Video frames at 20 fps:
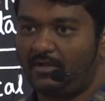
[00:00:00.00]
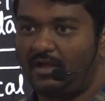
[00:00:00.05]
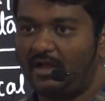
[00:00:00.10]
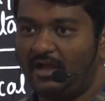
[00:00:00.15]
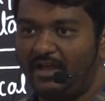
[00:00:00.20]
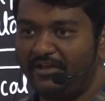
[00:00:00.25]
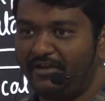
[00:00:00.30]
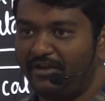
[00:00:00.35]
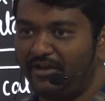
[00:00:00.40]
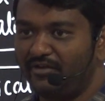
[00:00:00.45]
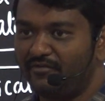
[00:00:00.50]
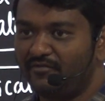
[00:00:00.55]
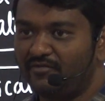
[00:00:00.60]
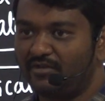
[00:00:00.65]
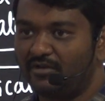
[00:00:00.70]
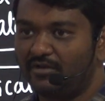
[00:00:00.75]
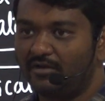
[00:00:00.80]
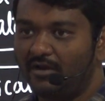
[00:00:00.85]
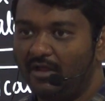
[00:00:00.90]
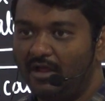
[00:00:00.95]
High
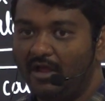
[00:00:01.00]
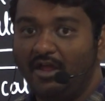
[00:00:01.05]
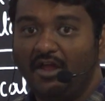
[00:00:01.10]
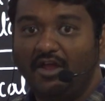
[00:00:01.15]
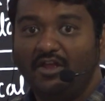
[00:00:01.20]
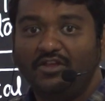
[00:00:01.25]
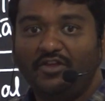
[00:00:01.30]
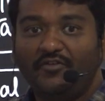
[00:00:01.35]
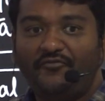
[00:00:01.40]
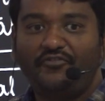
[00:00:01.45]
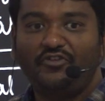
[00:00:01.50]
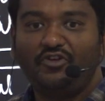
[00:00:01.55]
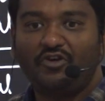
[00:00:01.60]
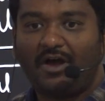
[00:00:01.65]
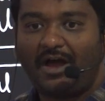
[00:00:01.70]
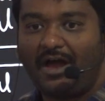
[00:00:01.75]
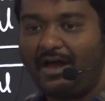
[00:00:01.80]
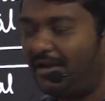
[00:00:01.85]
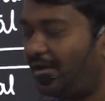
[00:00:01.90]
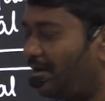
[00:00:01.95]
rainfall. If you
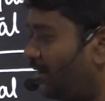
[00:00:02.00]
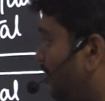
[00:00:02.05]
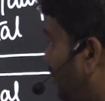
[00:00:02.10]
are